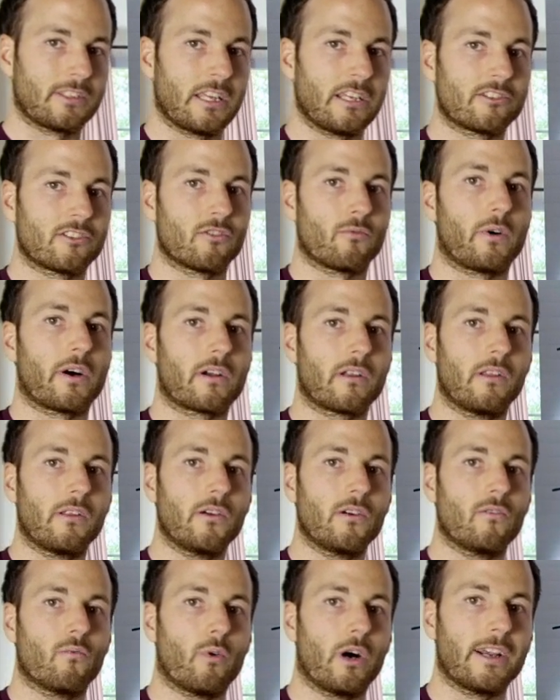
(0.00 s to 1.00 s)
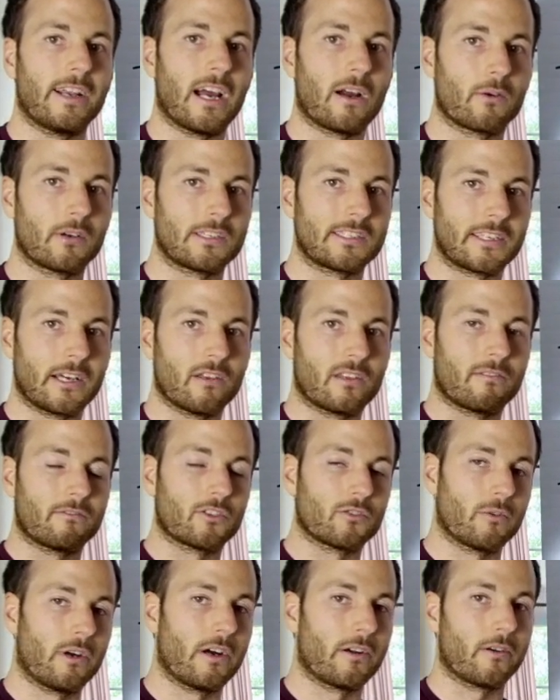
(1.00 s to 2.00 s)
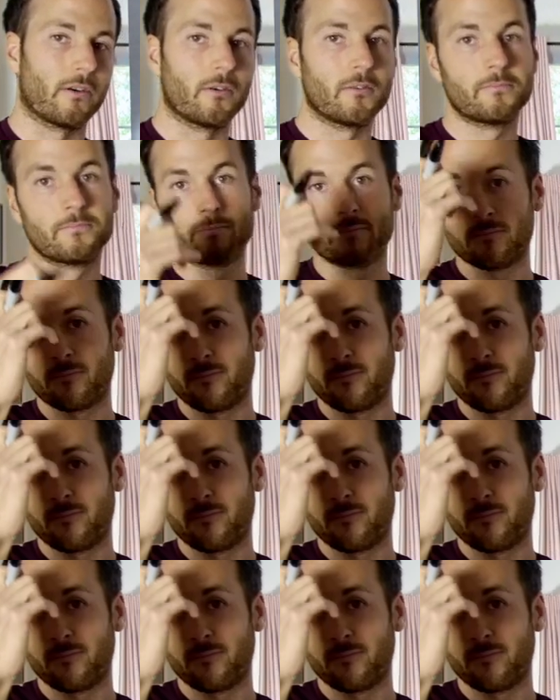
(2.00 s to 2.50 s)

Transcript: Kitchener-Waterloo, 1 hour south of Toronto,